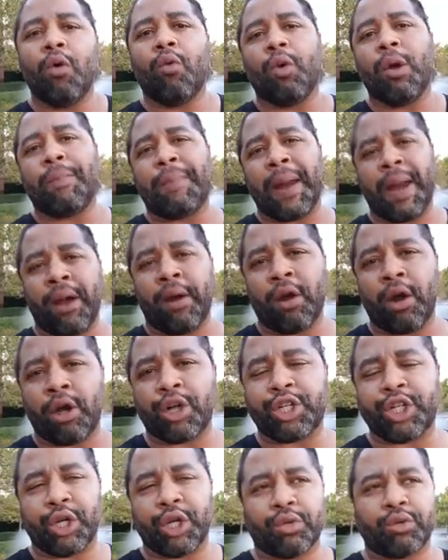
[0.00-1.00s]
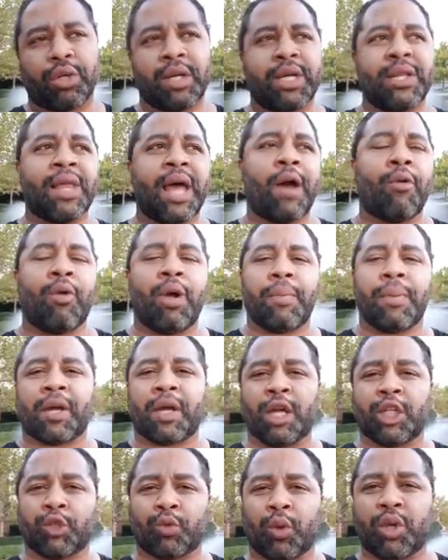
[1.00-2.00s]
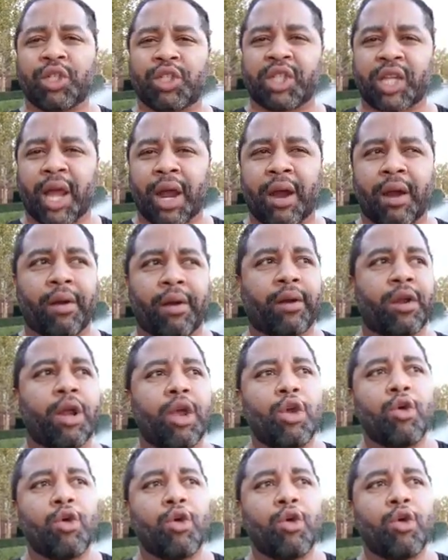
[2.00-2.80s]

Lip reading: We parent our children in that way because we're scared,